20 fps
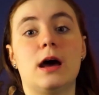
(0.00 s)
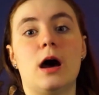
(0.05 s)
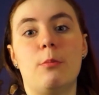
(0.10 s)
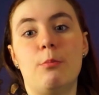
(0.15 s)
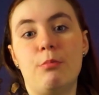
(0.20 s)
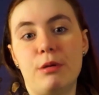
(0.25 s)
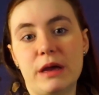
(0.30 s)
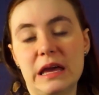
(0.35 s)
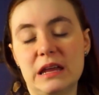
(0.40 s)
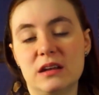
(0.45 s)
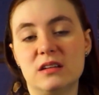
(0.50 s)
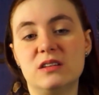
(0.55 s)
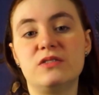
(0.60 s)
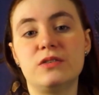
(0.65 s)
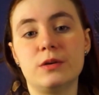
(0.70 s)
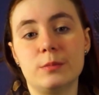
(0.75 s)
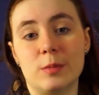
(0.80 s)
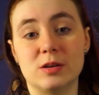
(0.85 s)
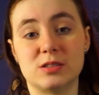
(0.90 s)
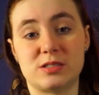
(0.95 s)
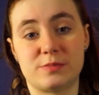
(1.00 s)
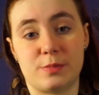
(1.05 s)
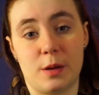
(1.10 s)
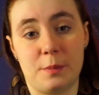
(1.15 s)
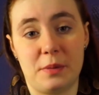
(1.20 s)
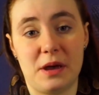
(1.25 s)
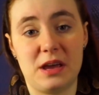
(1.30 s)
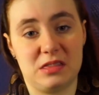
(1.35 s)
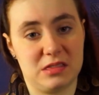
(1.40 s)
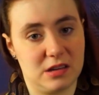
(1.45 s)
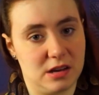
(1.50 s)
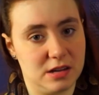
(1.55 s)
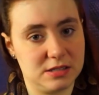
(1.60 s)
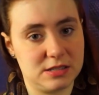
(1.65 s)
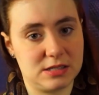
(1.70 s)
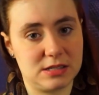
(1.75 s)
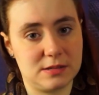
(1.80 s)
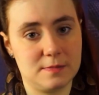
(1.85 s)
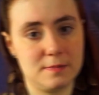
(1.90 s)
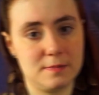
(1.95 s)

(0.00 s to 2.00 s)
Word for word: a bin for most ball pythons.